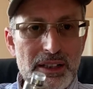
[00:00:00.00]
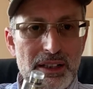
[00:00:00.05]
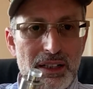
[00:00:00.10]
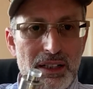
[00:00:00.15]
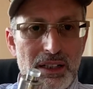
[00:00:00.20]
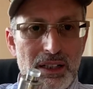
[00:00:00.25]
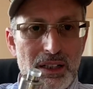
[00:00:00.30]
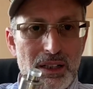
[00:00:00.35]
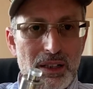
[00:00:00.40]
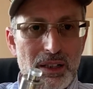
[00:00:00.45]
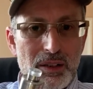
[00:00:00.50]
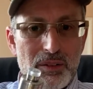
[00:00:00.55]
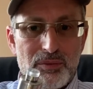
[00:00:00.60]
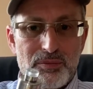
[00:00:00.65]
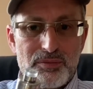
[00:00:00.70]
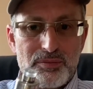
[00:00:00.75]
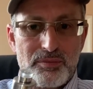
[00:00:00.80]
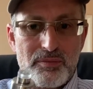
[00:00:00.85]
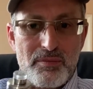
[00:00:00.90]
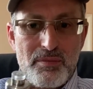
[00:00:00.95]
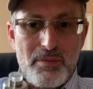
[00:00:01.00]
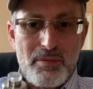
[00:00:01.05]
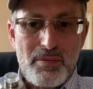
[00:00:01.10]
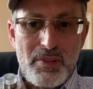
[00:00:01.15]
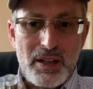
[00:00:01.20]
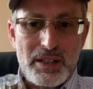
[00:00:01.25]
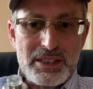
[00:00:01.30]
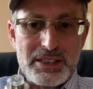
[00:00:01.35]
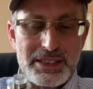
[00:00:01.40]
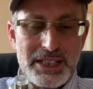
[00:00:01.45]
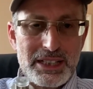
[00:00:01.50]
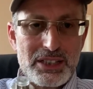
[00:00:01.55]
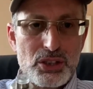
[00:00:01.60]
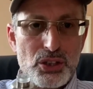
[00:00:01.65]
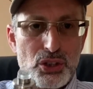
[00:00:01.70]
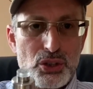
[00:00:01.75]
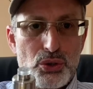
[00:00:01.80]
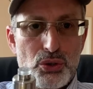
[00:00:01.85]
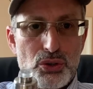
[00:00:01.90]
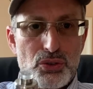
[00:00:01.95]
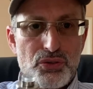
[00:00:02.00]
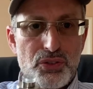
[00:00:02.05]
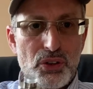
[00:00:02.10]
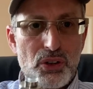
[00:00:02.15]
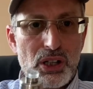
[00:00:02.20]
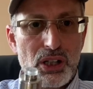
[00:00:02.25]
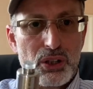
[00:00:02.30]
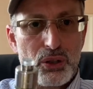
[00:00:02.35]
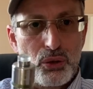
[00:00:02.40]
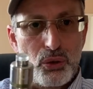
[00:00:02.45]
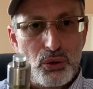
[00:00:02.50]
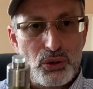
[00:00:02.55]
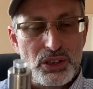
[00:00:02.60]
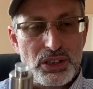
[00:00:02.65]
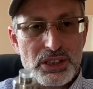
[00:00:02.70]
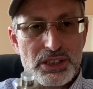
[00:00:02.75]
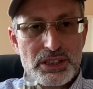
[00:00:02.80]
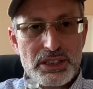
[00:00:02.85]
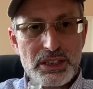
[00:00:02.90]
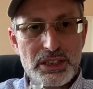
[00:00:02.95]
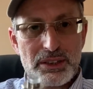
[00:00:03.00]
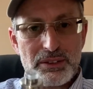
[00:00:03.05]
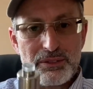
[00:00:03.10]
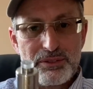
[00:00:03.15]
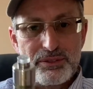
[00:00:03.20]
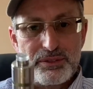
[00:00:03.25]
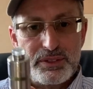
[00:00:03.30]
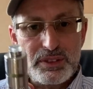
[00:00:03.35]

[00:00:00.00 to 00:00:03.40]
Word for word: um, set your juice flow according to the